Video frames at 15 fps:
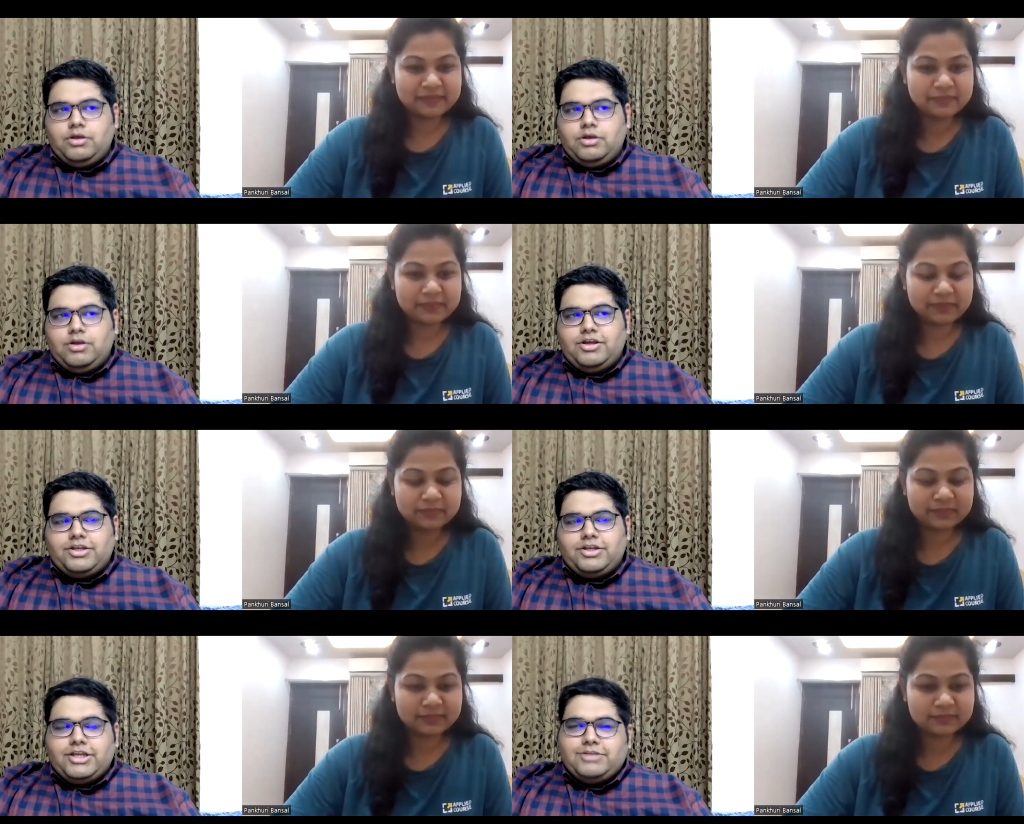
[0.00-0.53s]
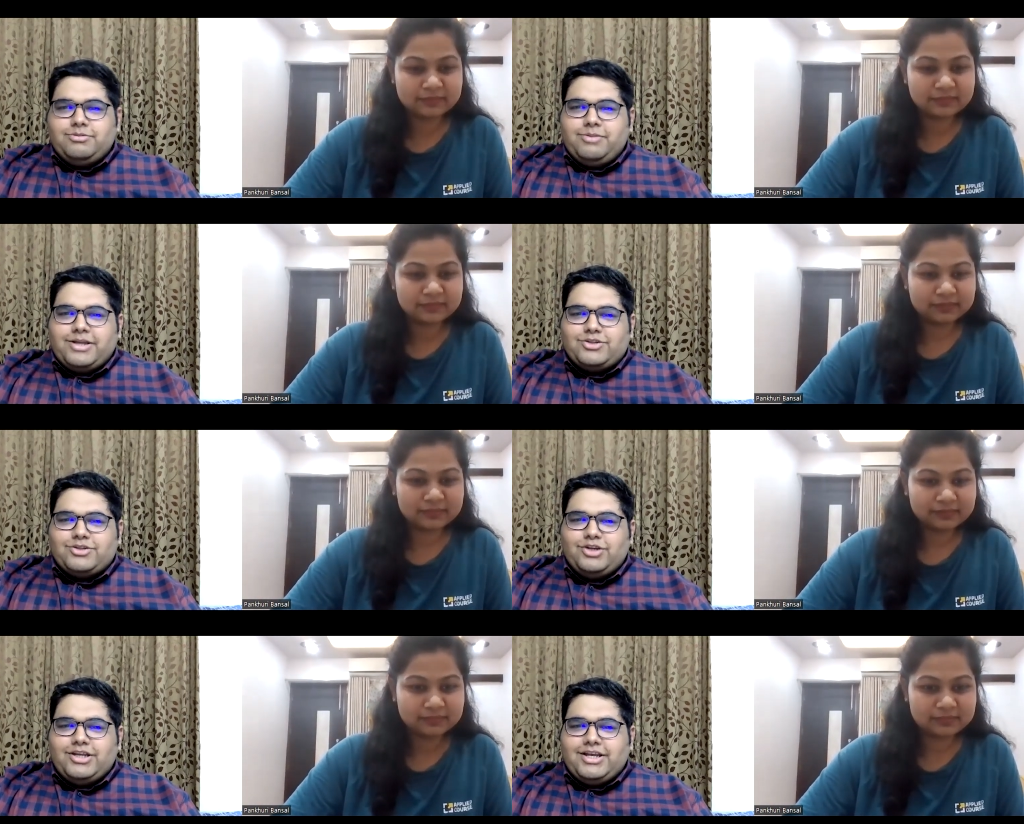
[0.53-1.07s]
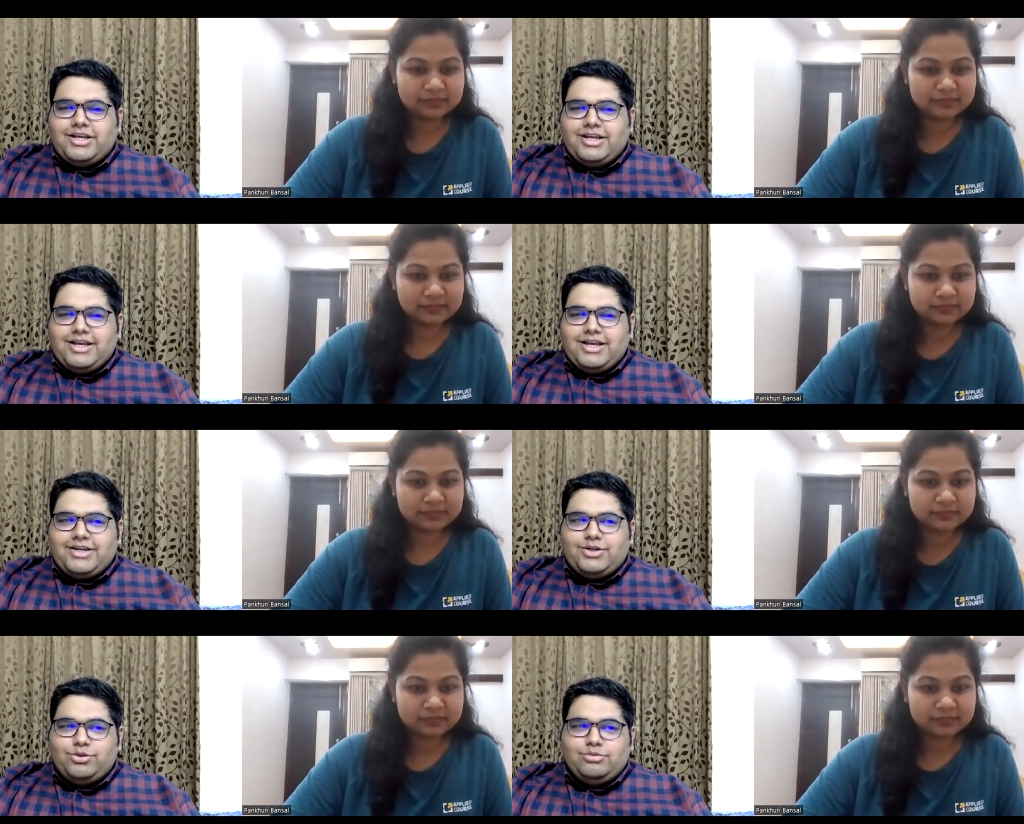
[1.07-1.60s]
Speaker 1: Yes, ma'am. Actually, I
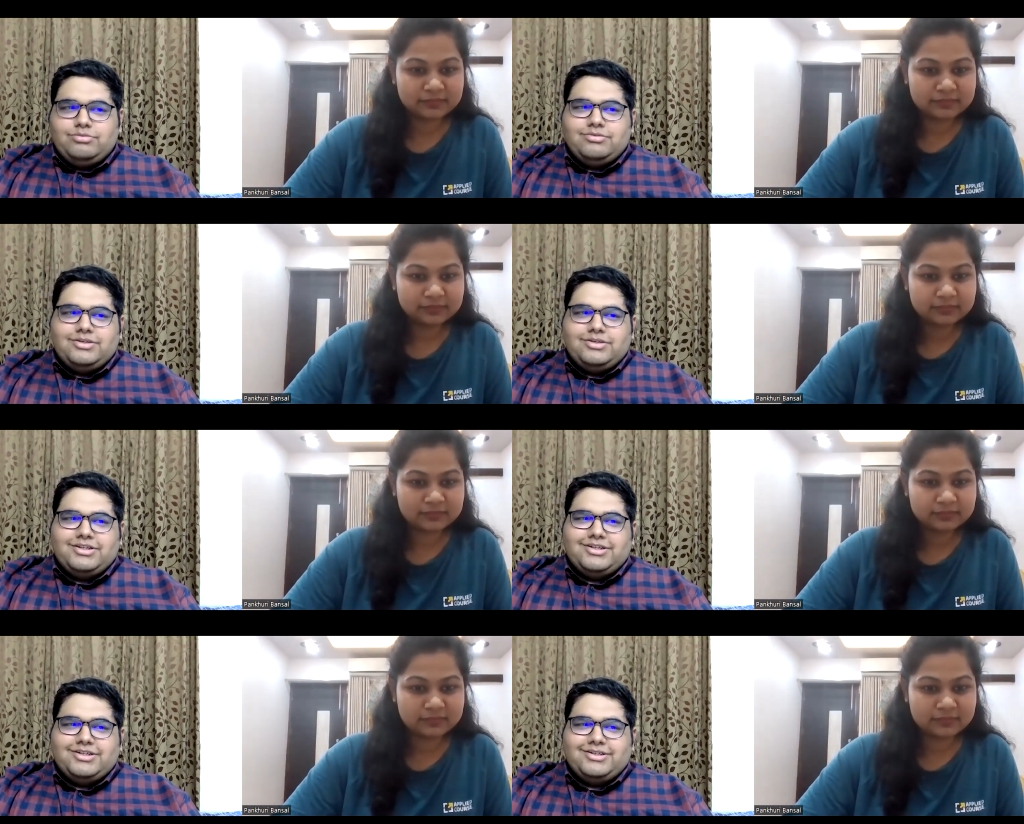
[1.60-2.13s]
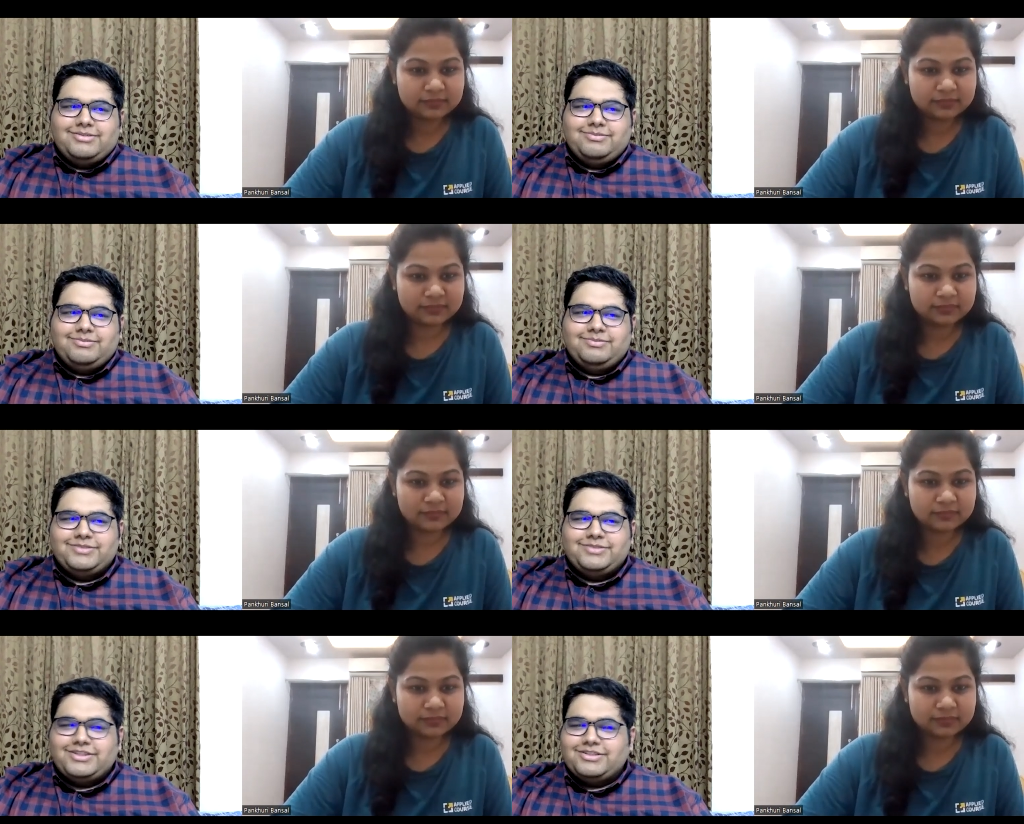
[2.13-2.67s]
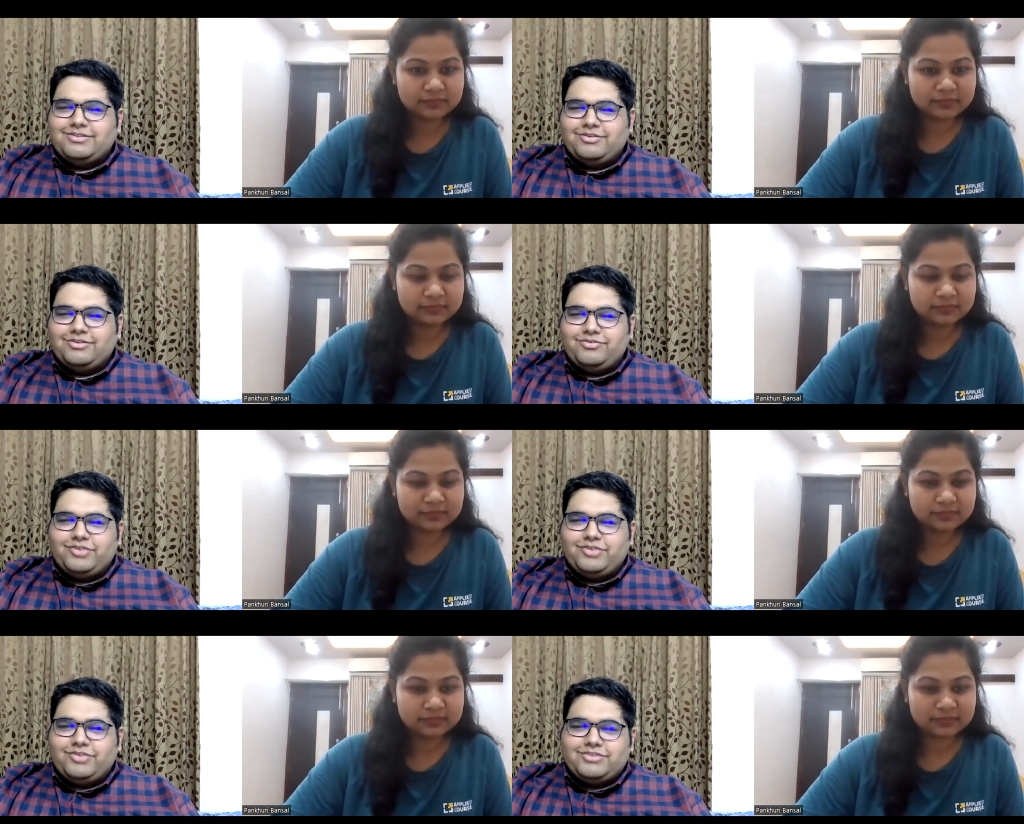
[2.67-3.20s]
had two. The
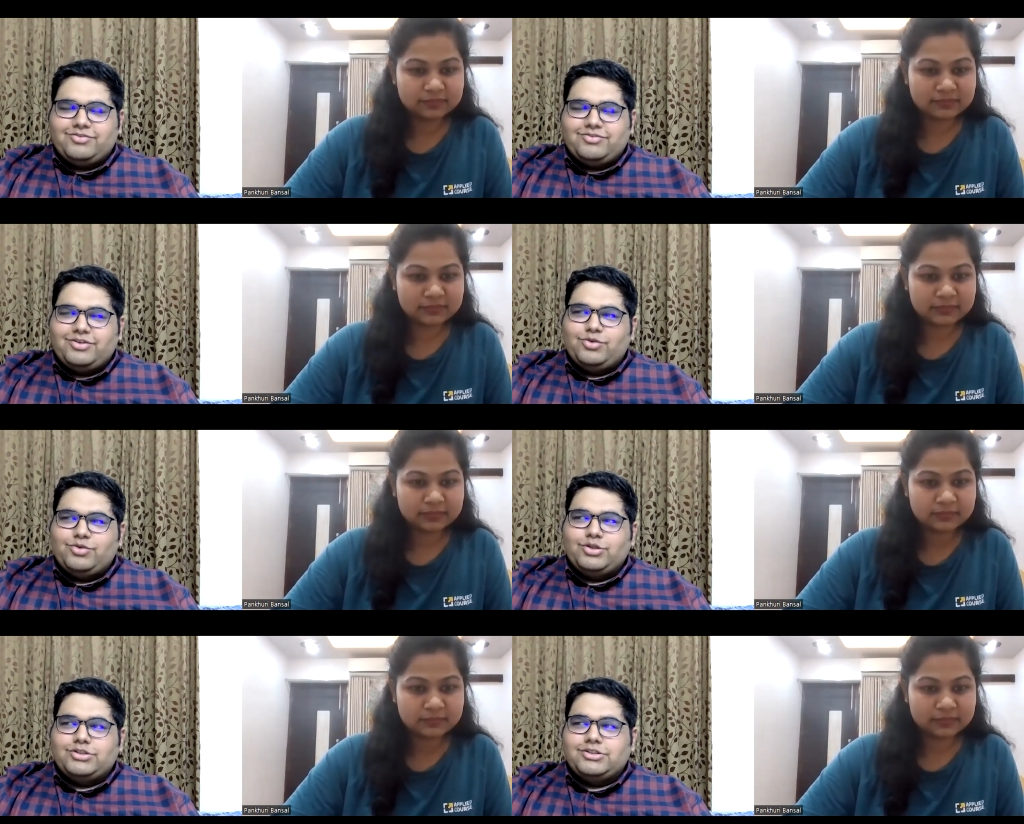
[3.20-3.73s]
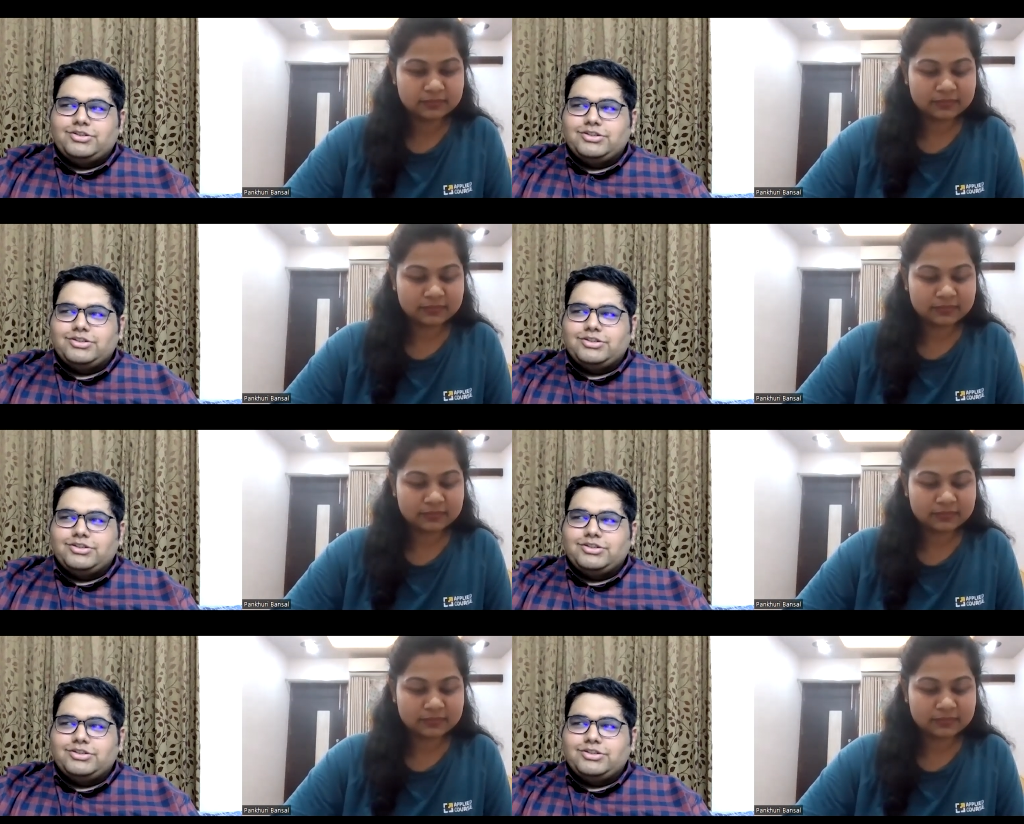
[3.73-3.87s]
first one was